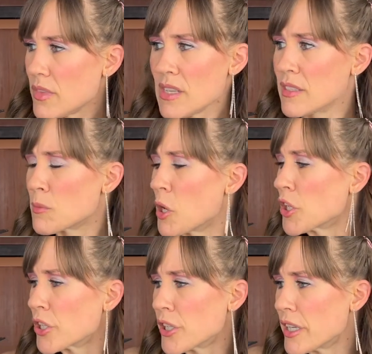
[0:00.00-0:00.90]

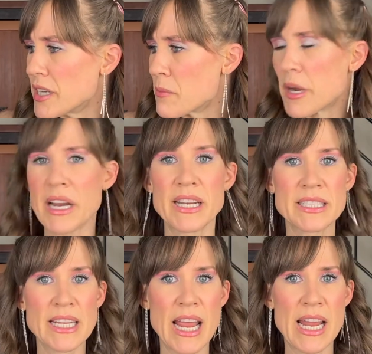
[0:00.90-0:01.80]
smaller indie
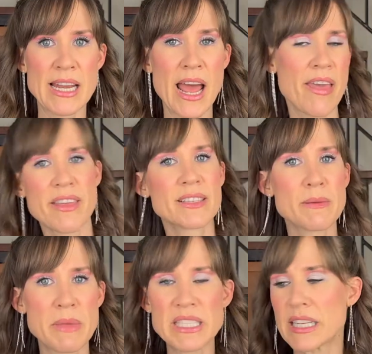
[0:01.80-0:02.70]
brand, and I think it's
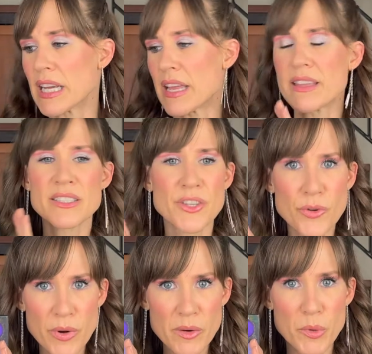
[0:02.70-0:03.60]
amazing. I think it's
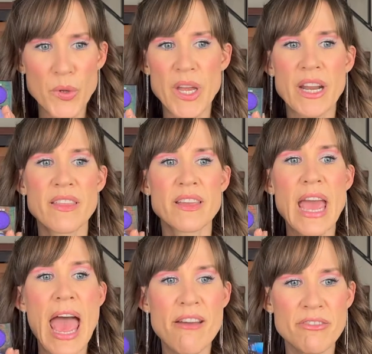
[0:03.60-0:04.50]
incredible, and I think
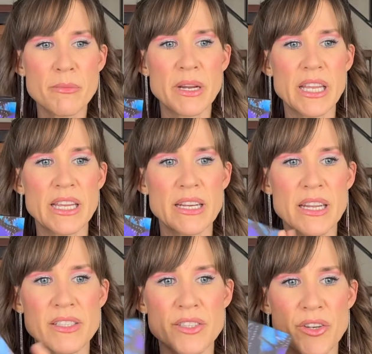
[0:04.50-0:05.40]
everybody
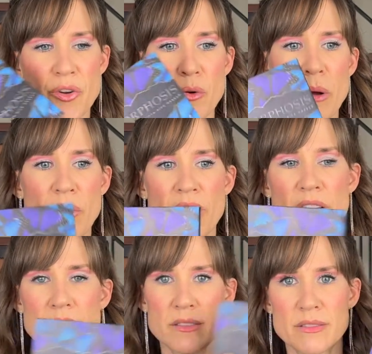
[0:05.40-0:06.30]
needs to know about it.
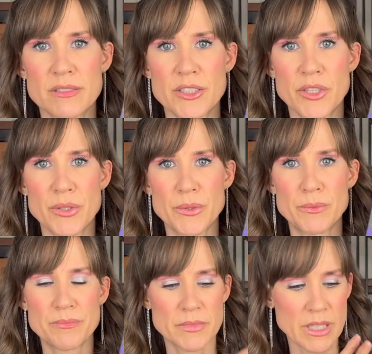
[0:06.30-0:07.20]
So
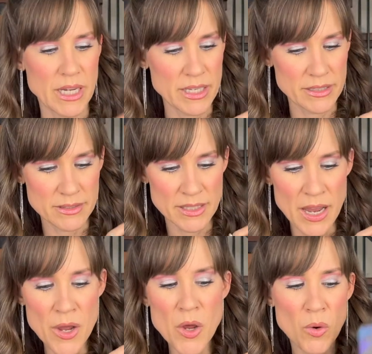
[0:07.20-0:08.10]
that is
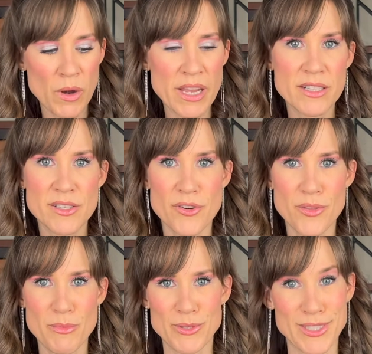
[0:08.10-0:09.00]
what I consider the
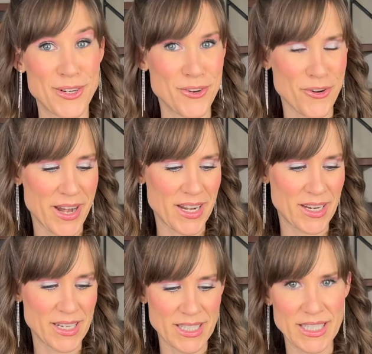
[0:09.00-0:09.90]
most
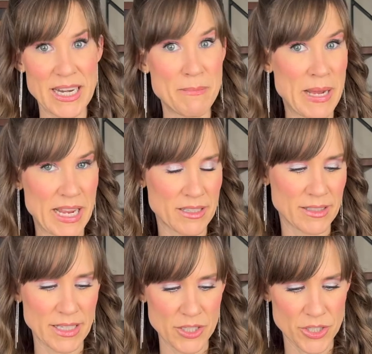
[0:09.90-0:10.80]
underrated in my
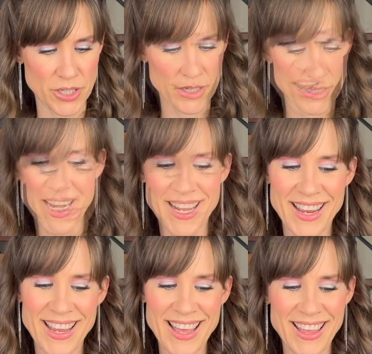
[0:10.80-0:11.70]
collection.
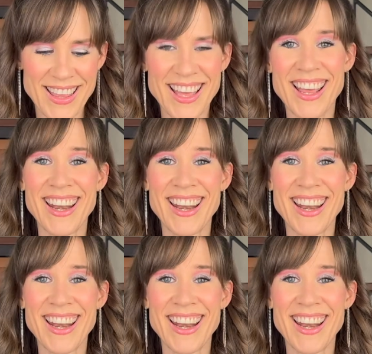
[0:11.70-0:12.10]
Okay,